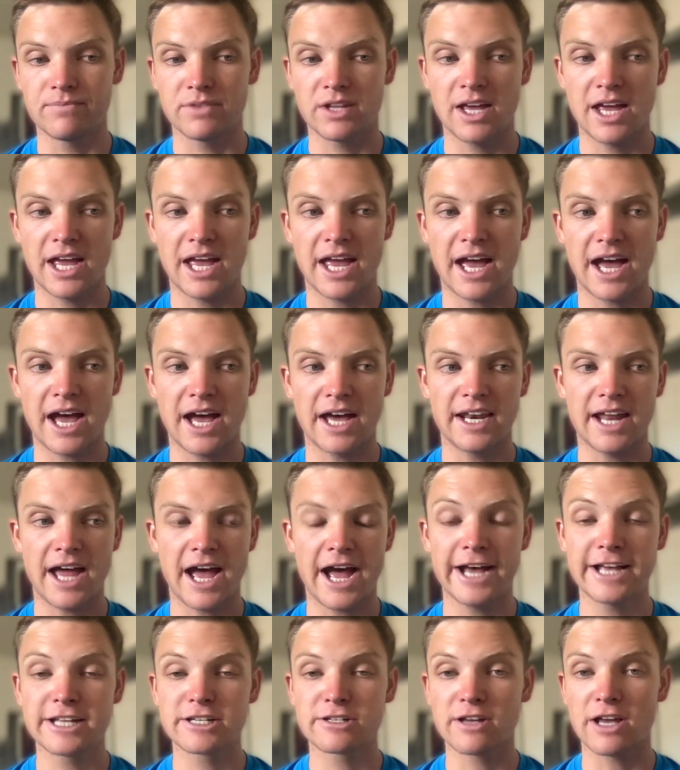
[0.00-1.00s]
And
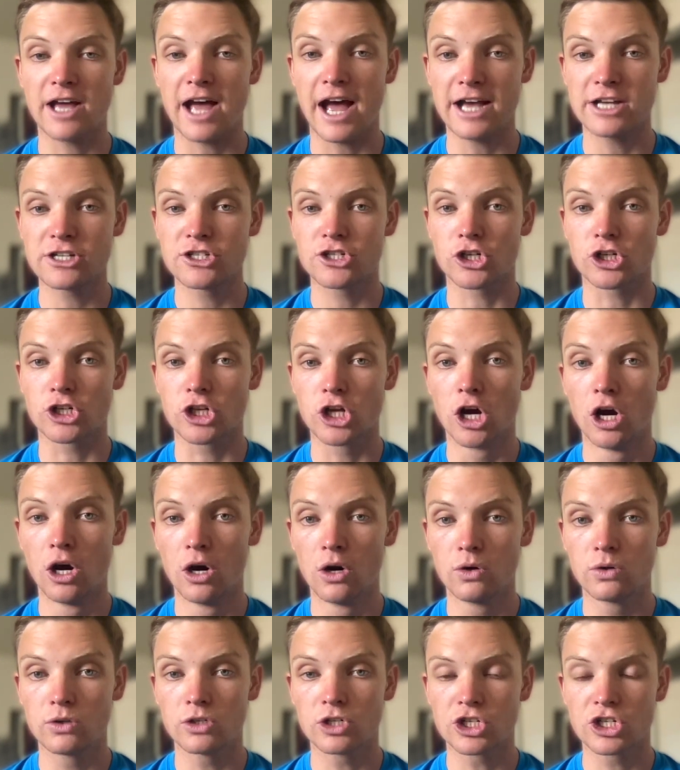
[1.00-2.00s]
as your
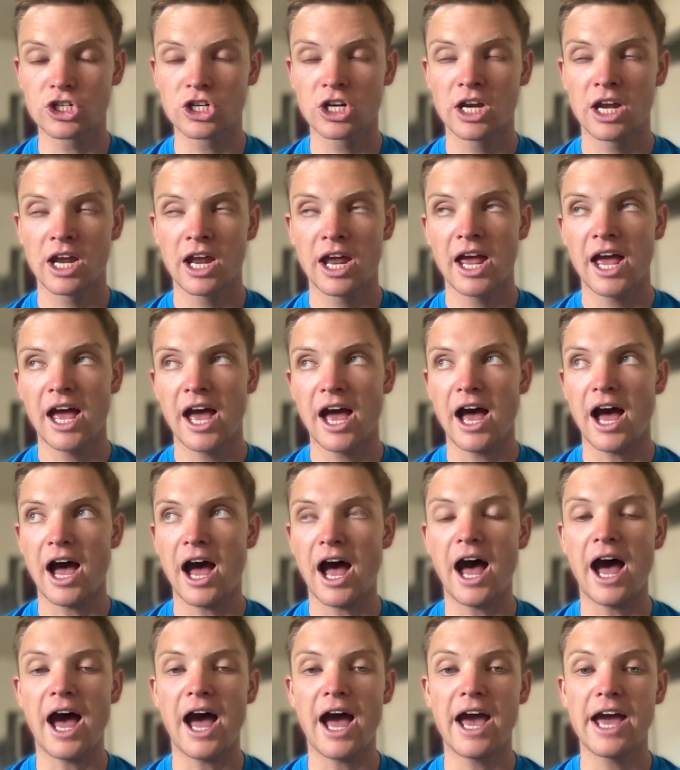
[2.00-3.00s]
coach,
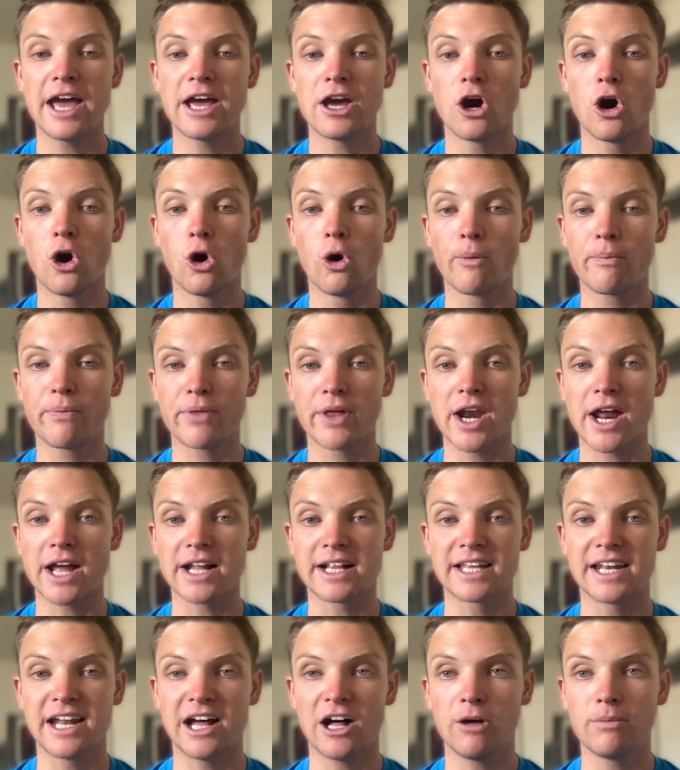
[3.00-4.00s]
I hope that I
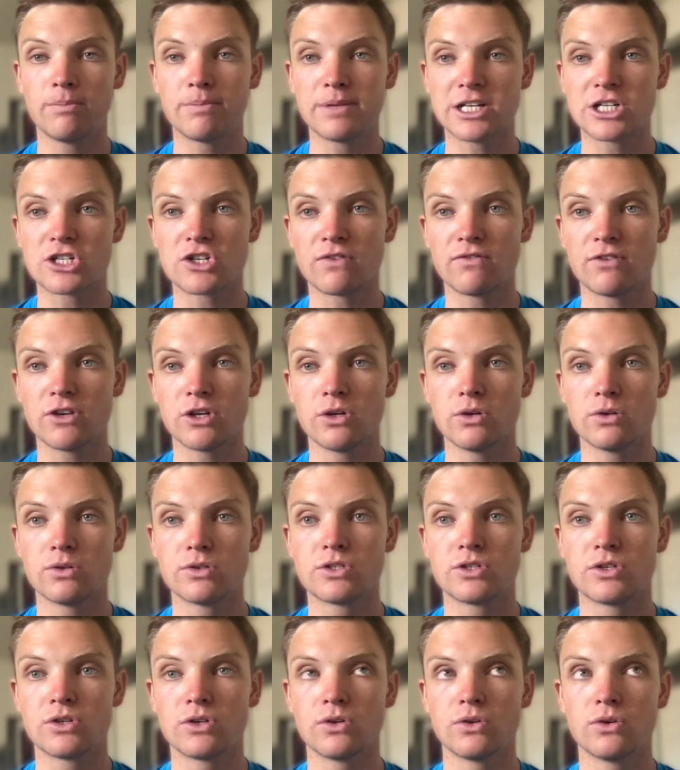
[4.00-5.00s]
can help each of you
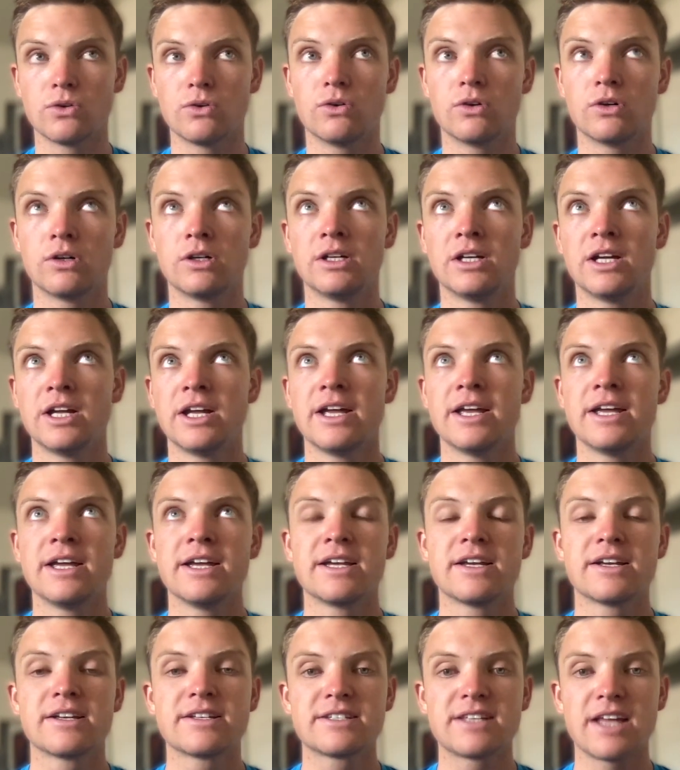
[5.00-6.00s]
to
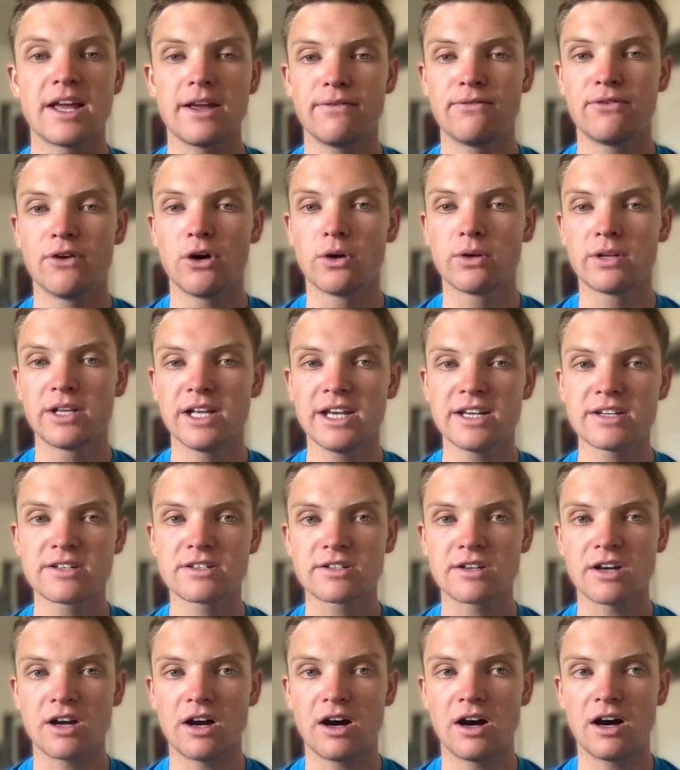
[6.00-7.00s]
stay
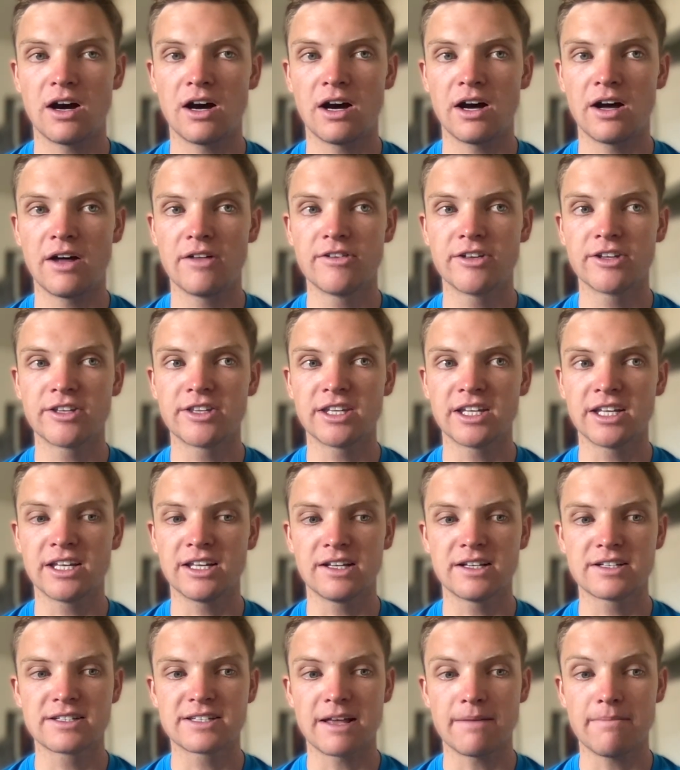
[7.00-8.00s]
focused on the
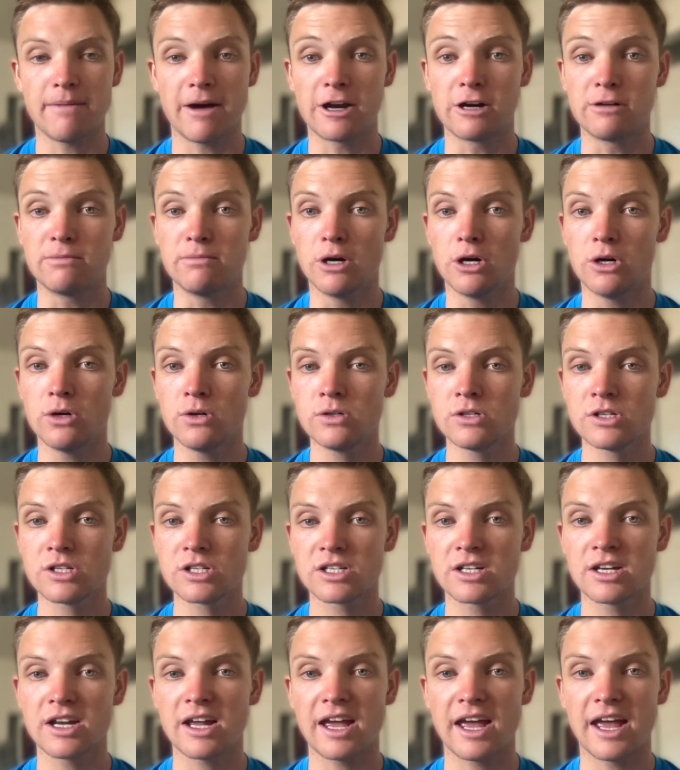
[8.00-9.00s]
things that matter
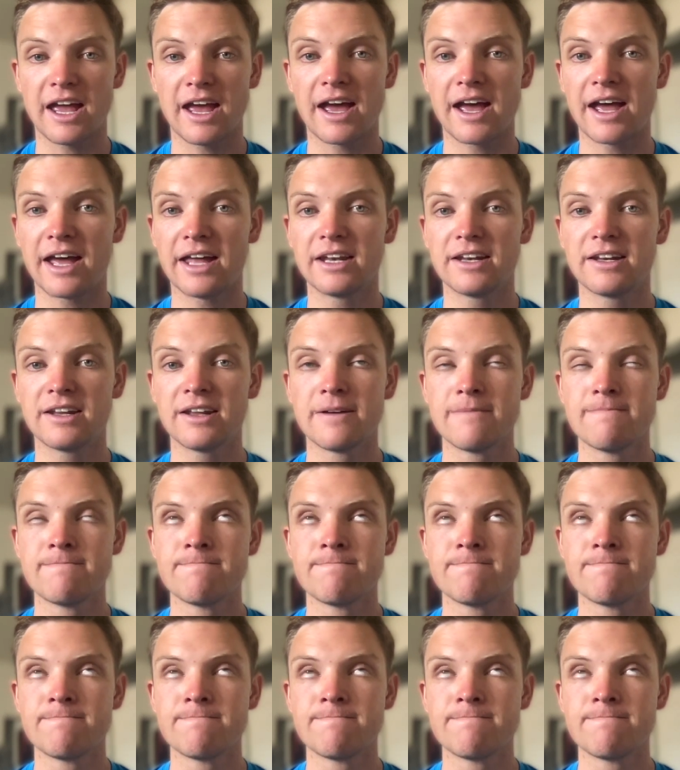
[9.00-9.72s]
most, and